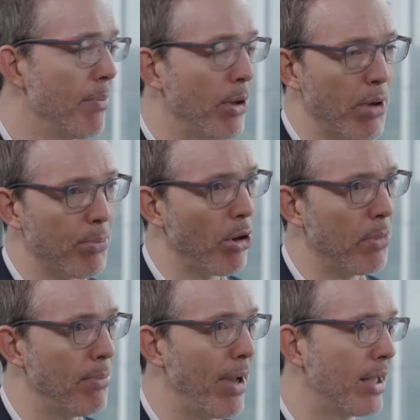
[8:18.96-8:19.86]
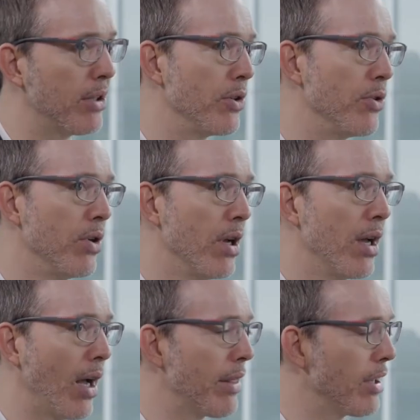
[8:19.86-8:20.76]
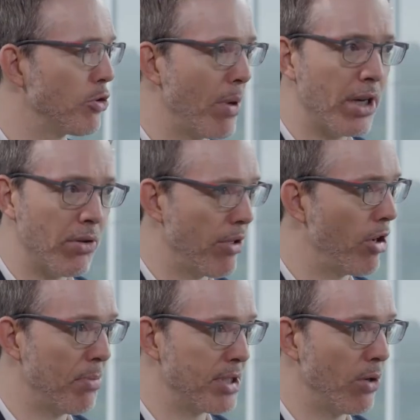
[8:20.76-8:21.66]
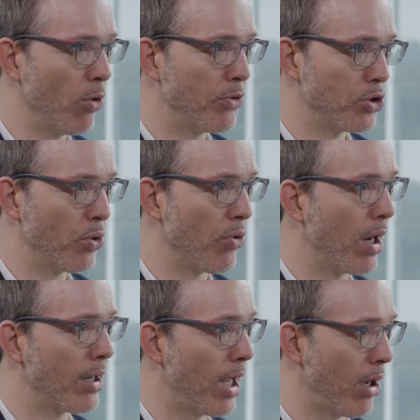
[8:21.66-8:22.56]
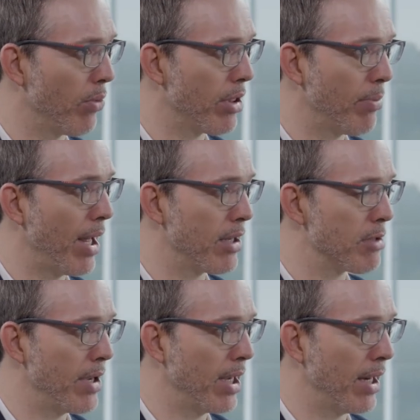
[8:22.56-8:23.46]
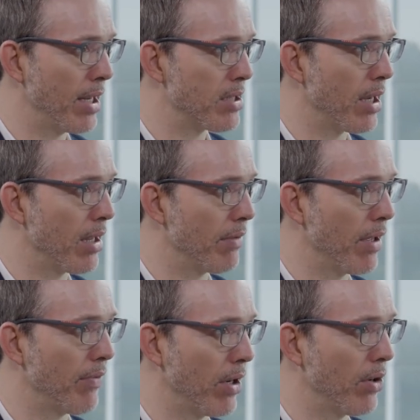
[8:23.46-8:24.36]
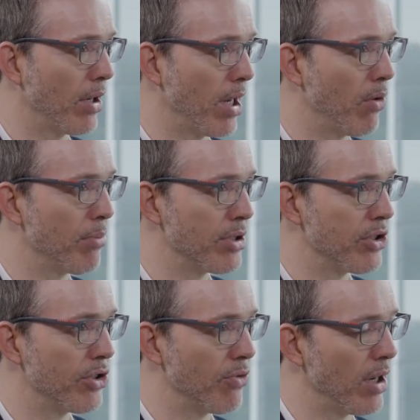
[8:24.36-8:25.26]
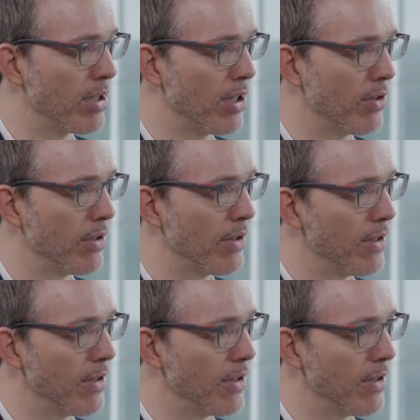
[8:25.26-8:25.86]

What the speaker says: But we're probably back to, I think, 20 to 30% offshore right now, with the balance being in SA, if I look at how we're positioned right now.